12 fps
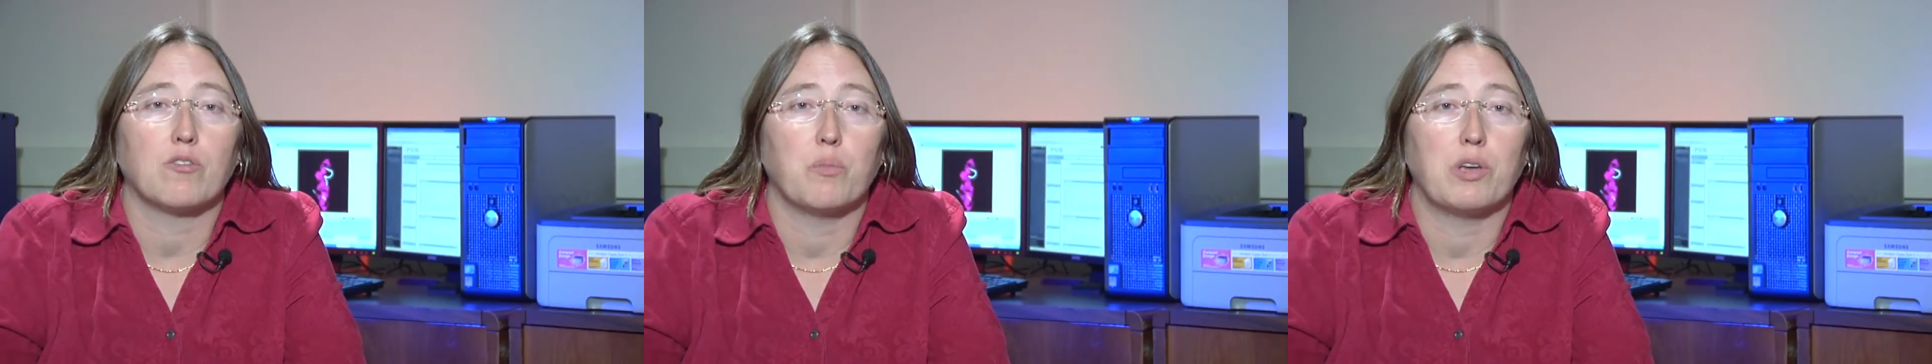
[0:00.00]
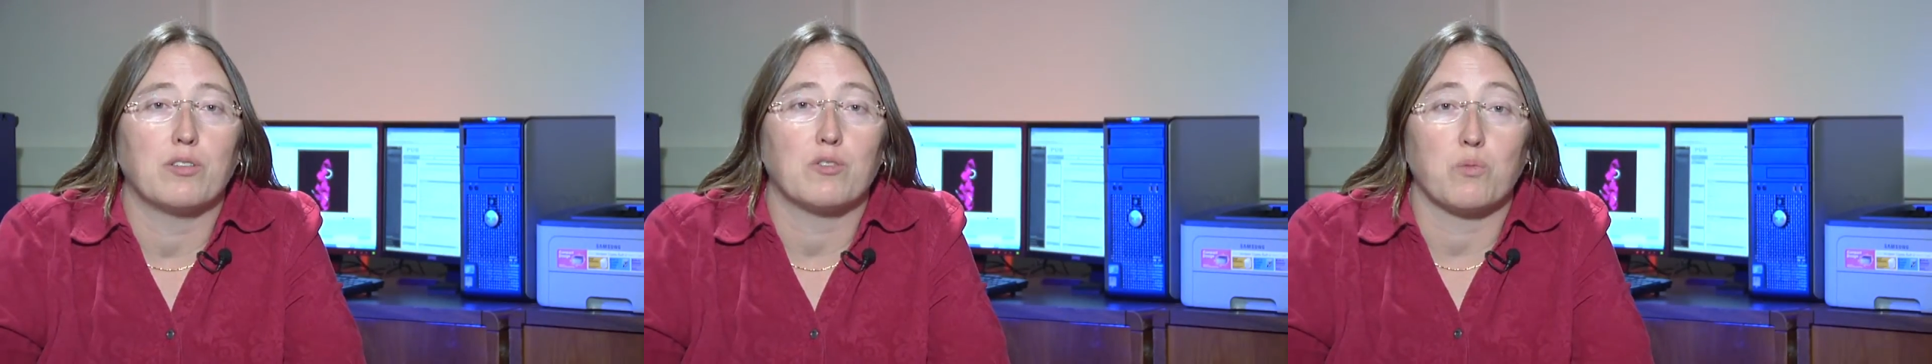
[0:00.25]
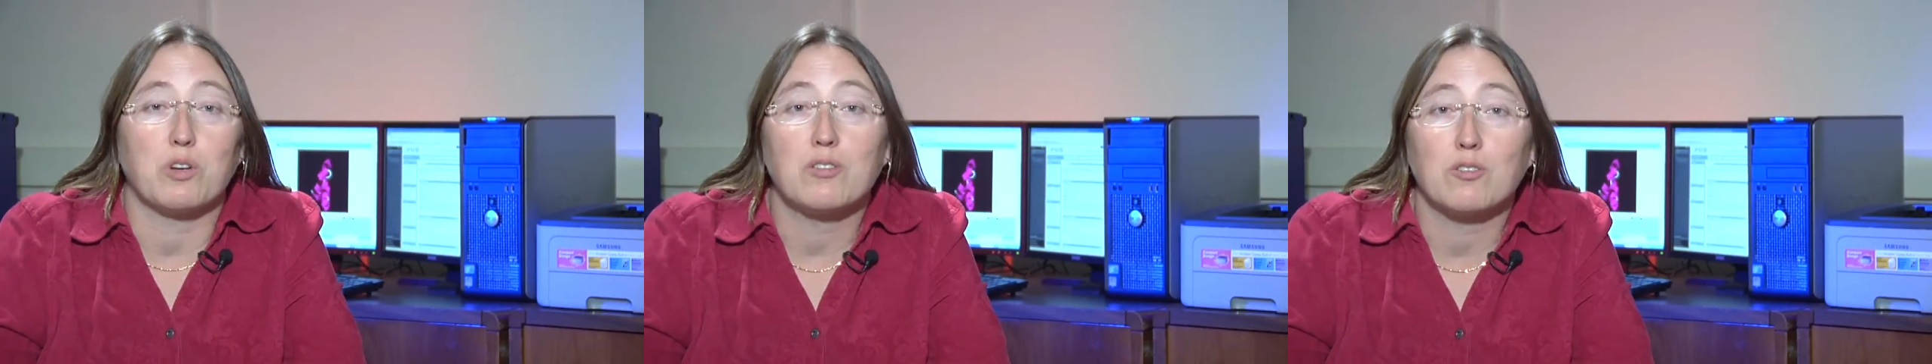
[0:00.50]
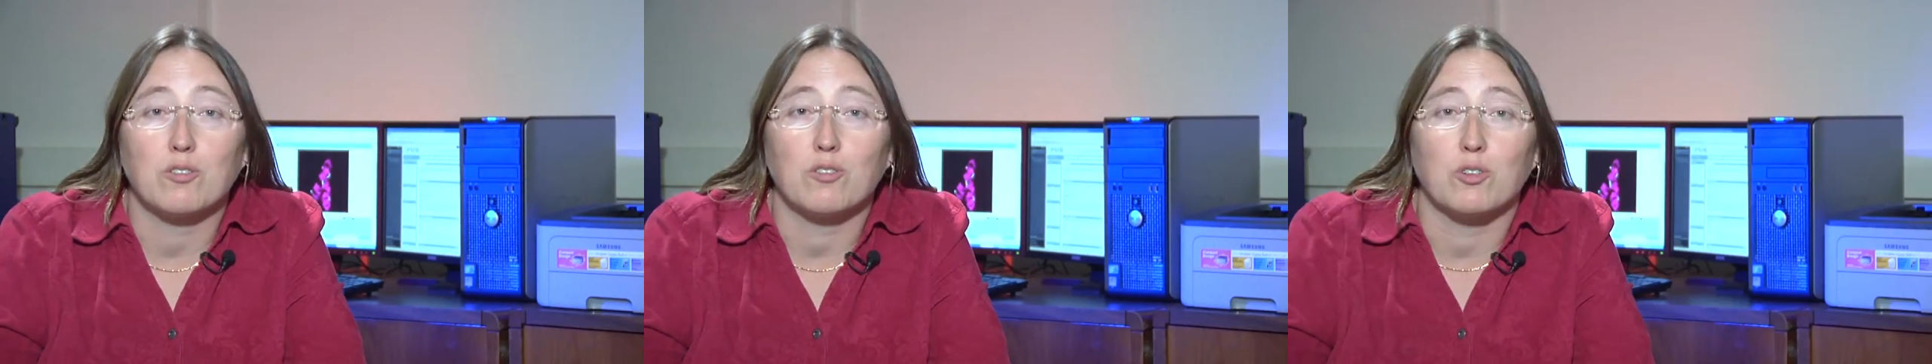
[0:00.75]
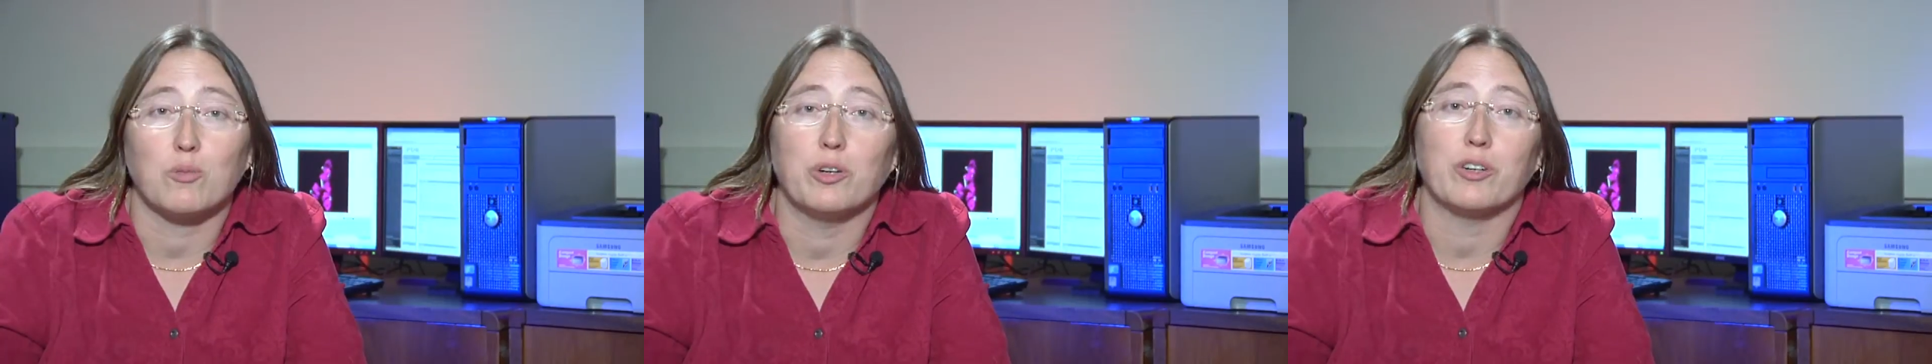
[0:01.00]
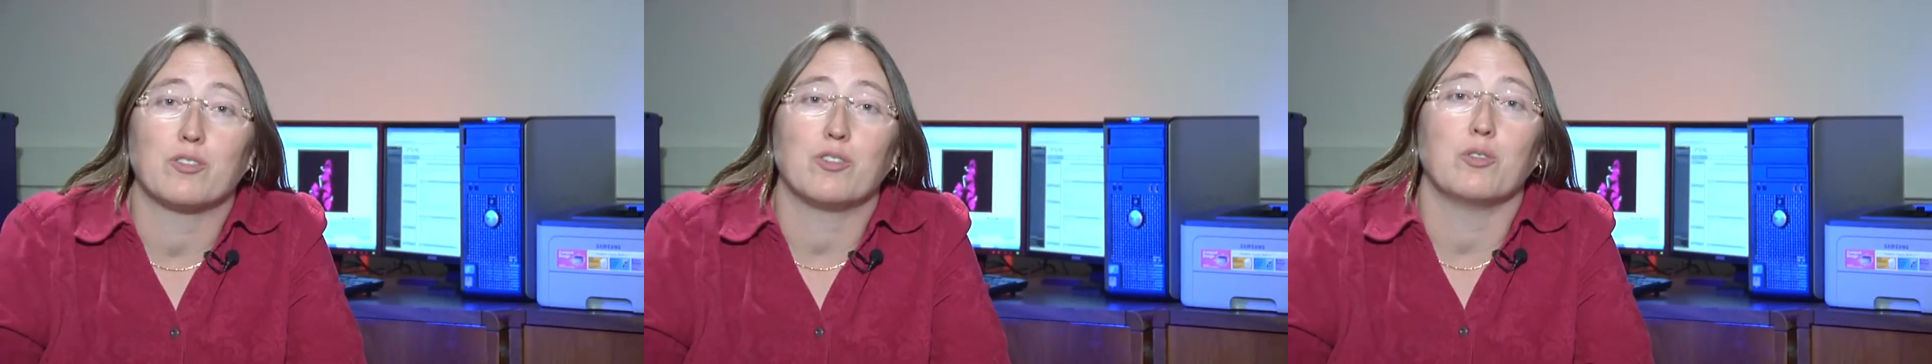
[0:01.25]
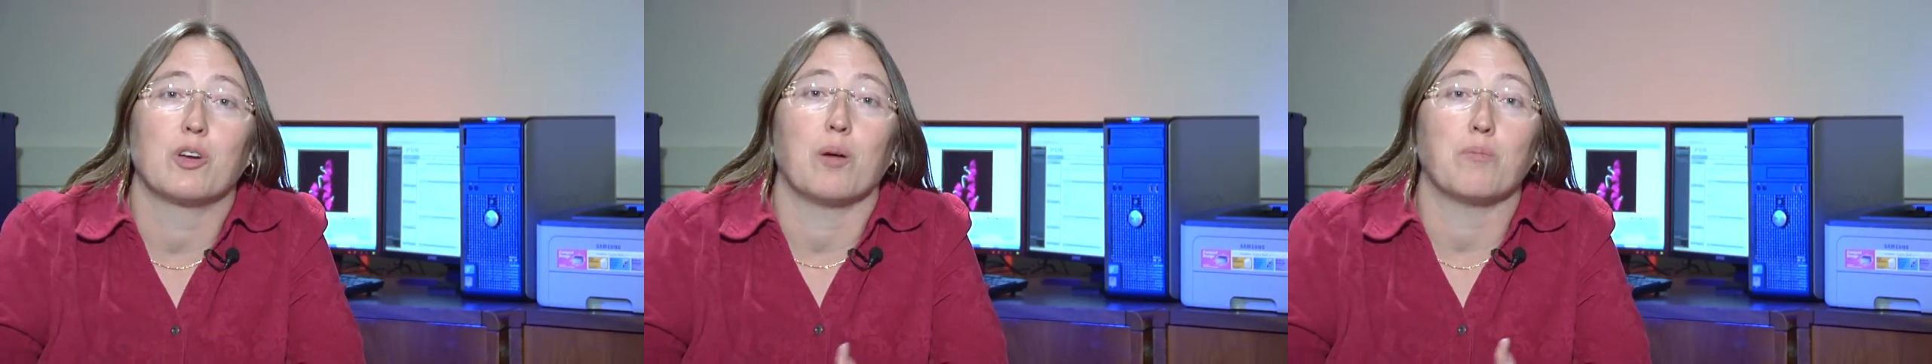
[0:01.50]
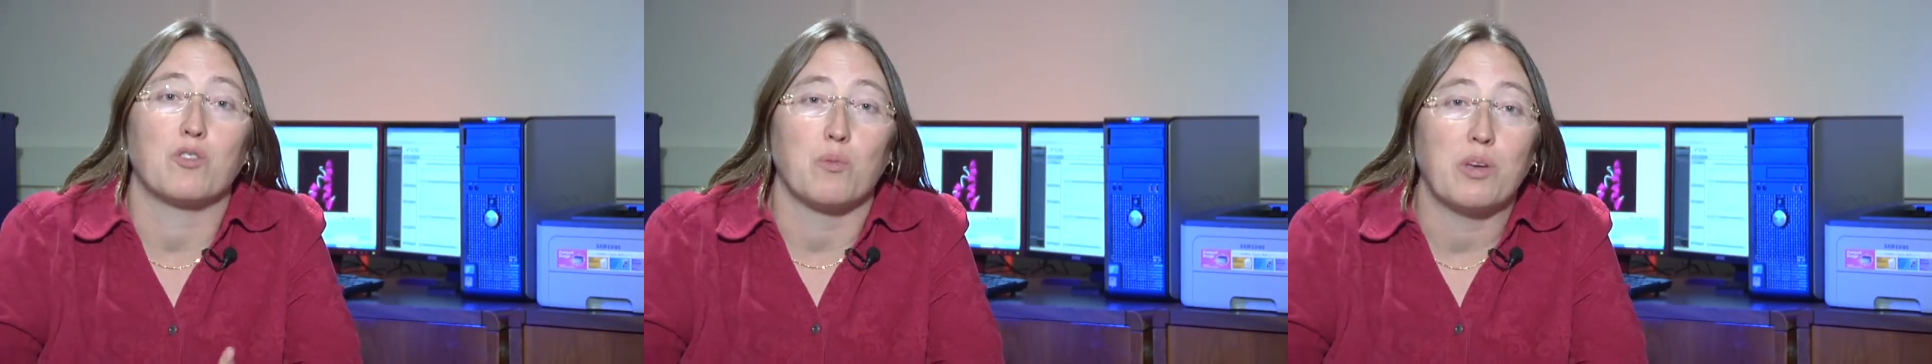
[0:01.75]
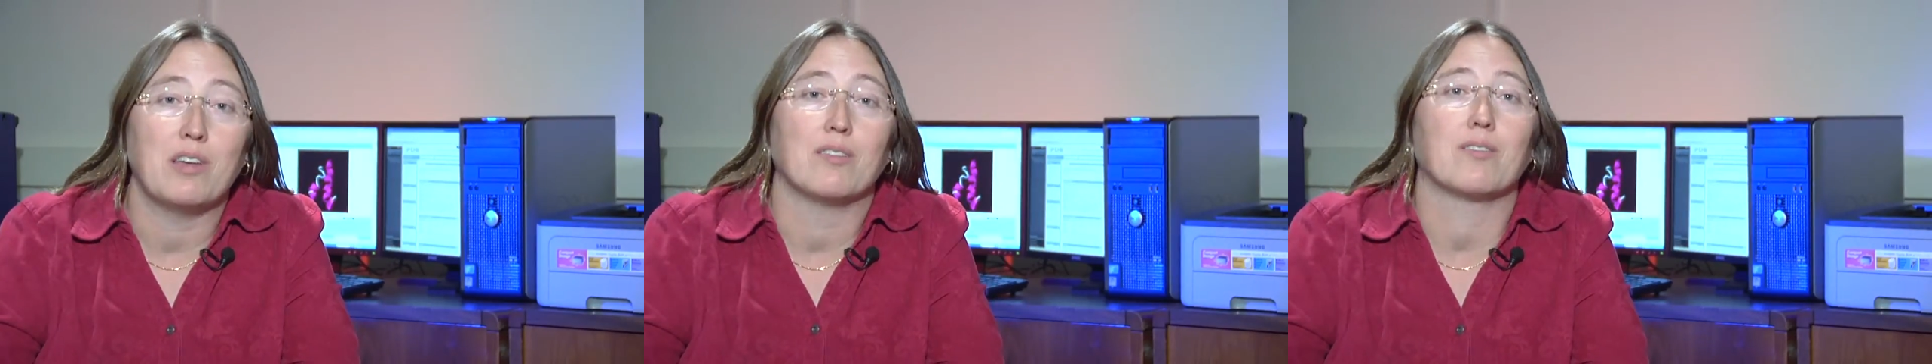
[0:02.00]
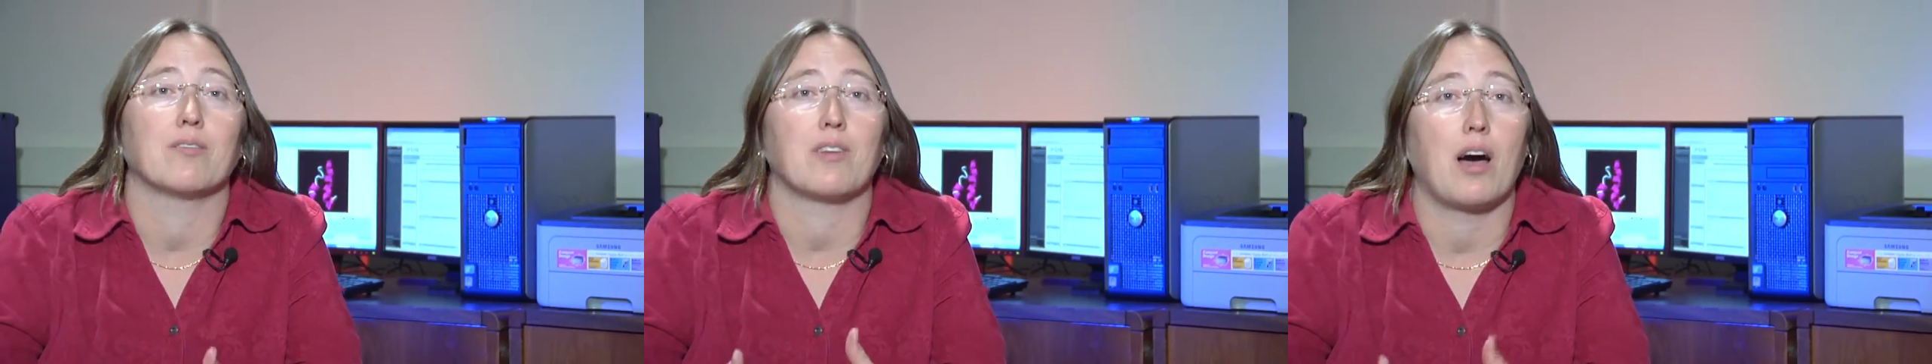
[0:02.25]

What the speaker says: to me as a researcher when a student comes to me and says,